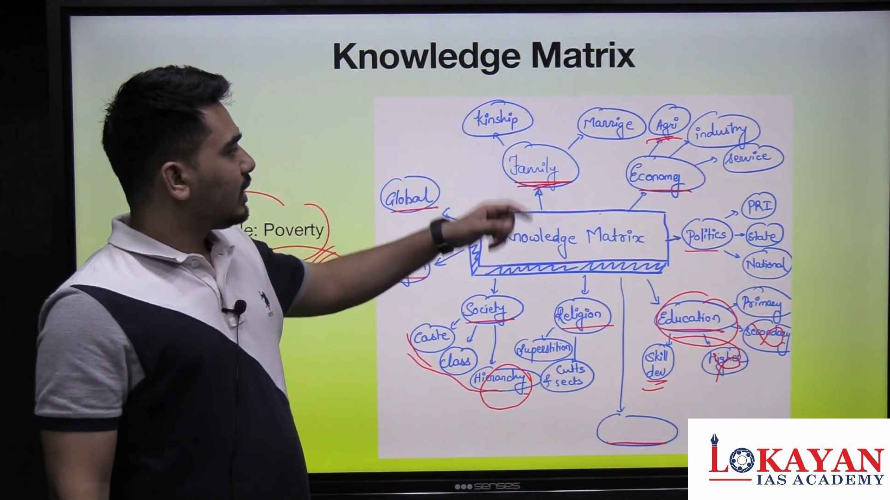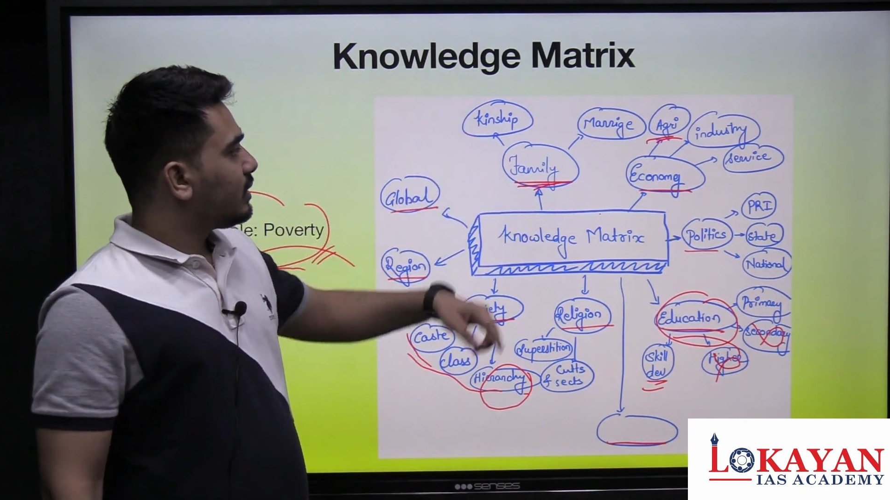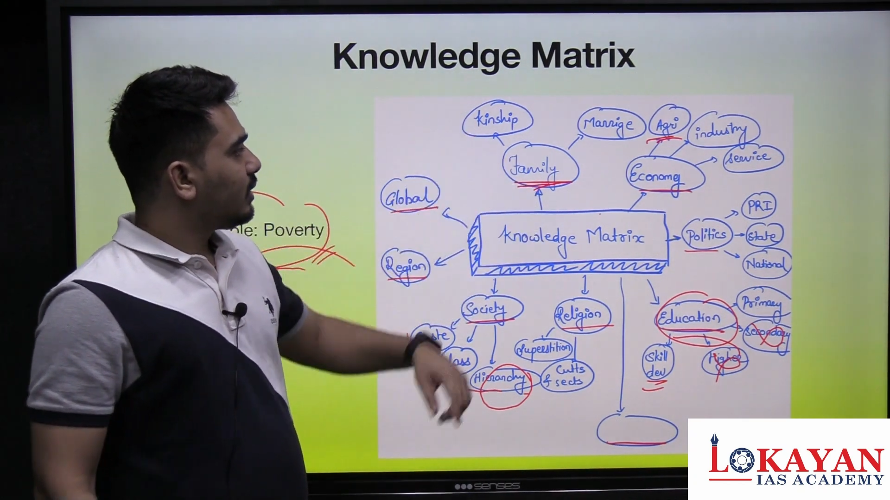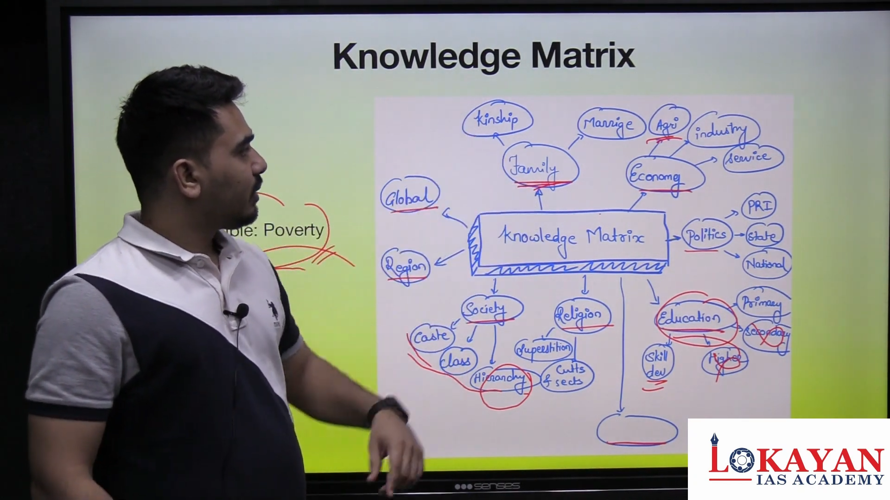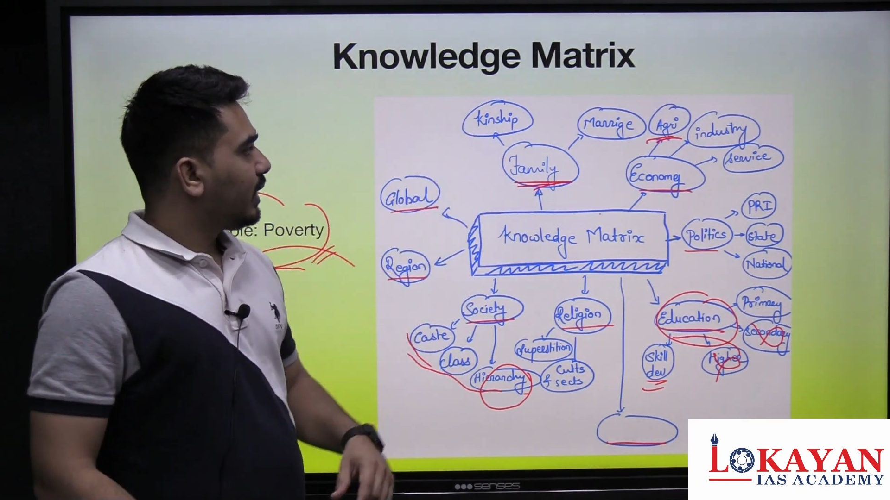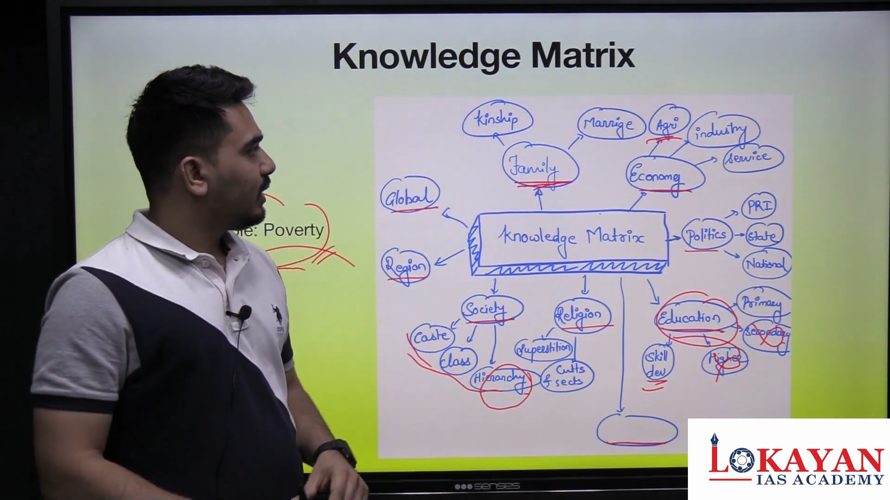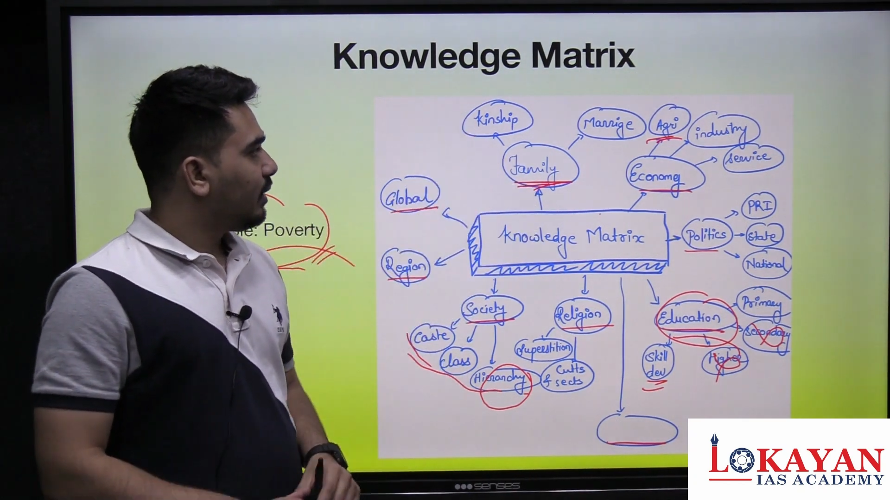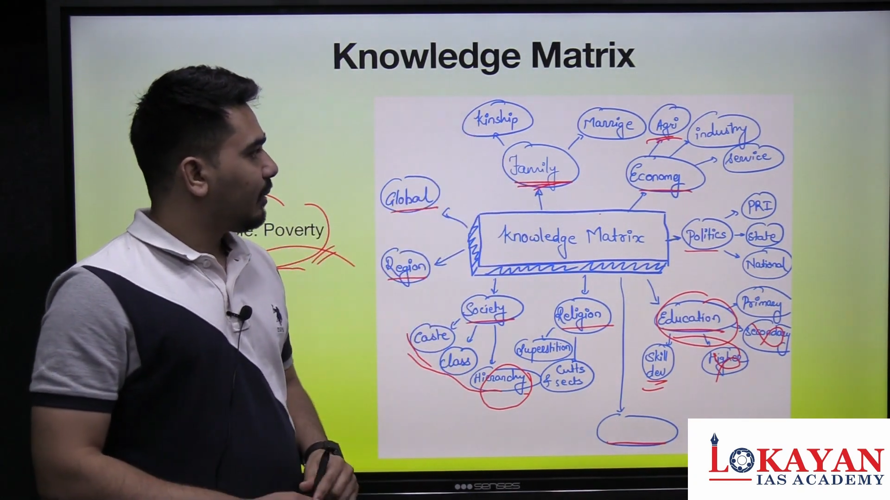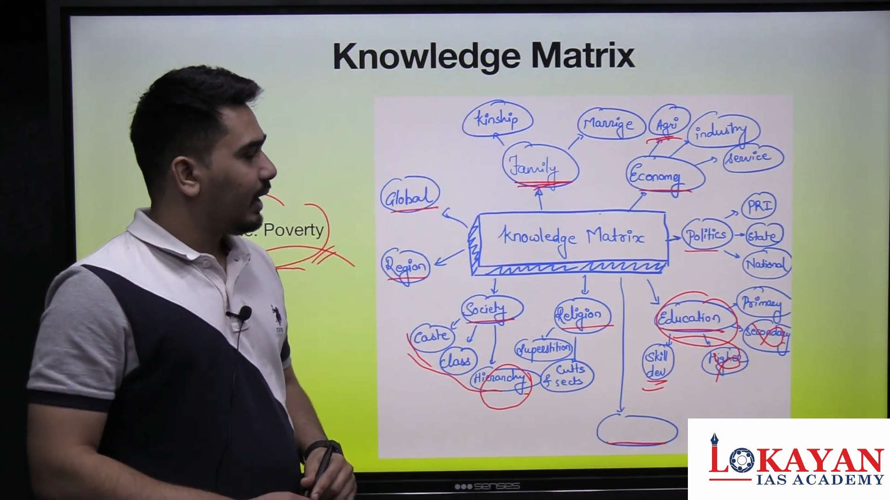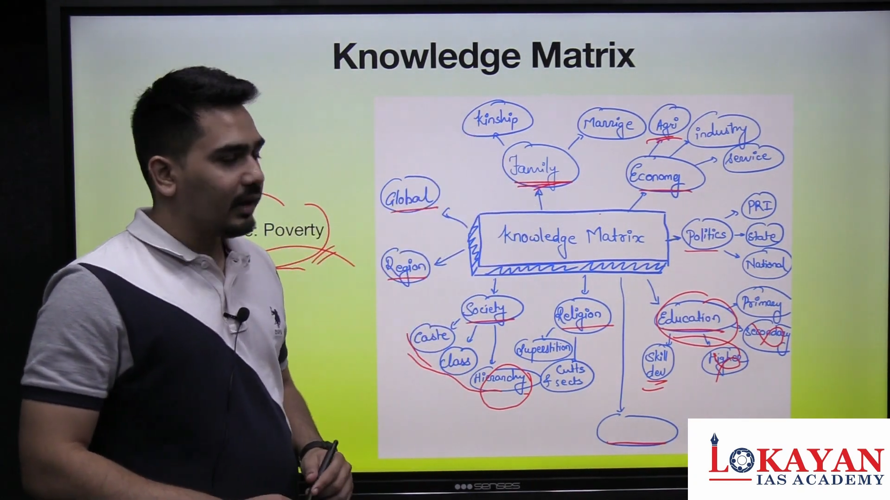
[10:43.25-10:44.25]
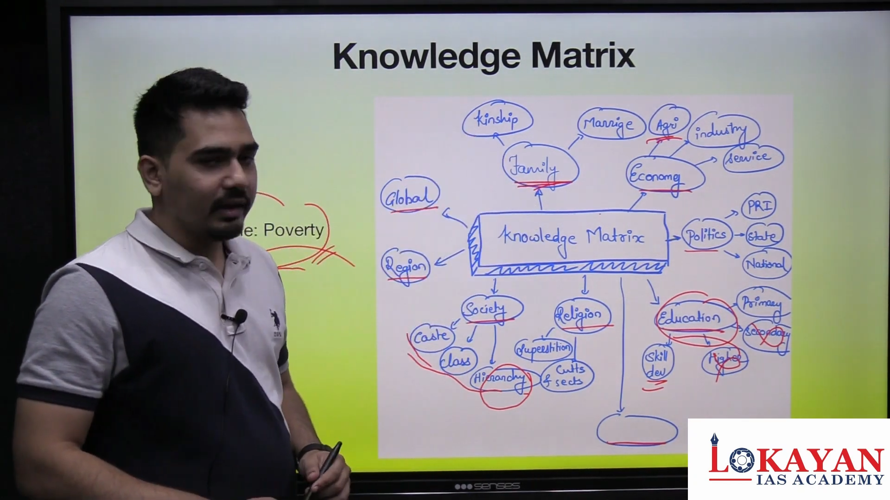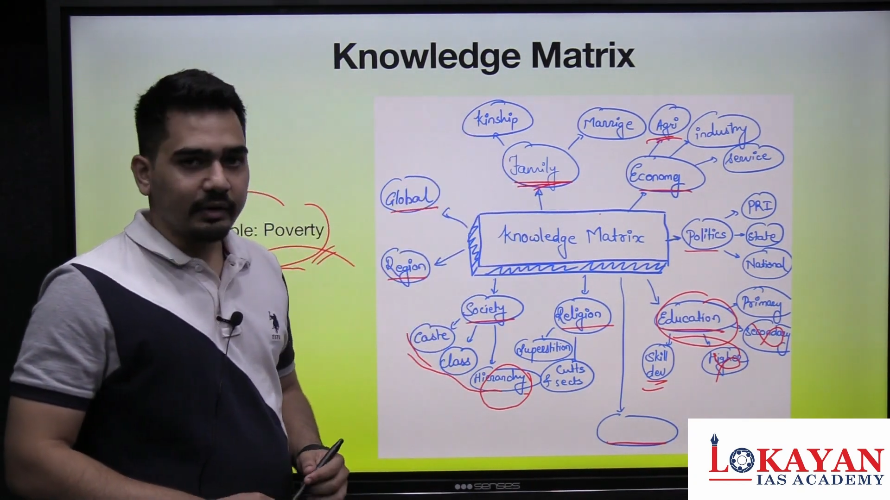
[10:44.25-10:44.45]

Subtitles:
kinship and marriage,